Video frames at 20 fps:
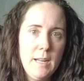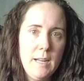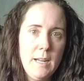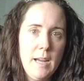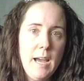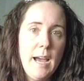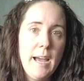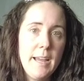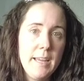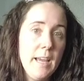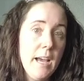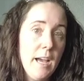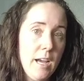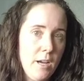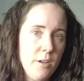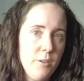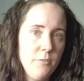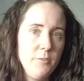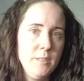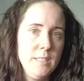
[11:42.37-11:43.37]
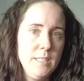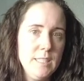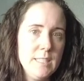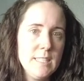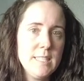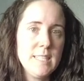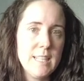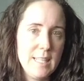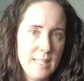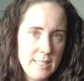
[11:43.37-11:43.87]
I have in
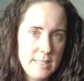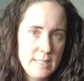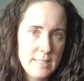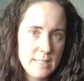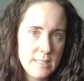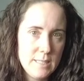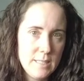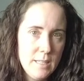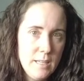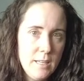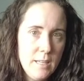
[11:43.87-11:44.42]
this list.